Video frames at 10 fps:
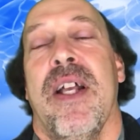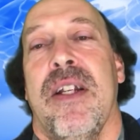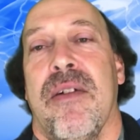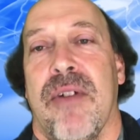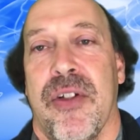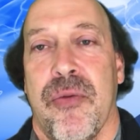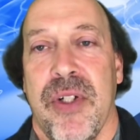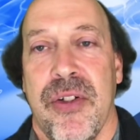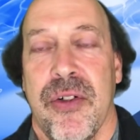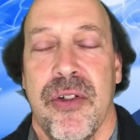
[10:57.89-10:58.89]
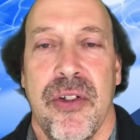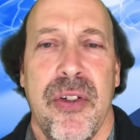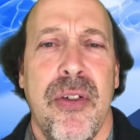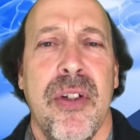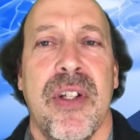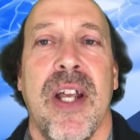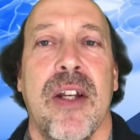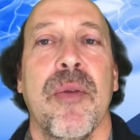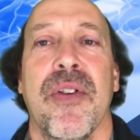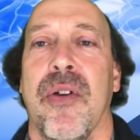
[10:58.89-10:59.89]
any of us researchers, you should
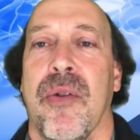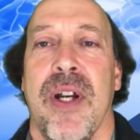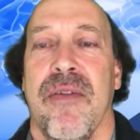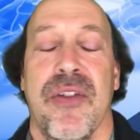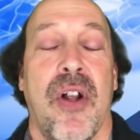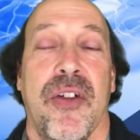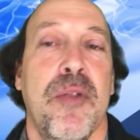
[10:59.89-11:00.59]
take it with a grain of salt.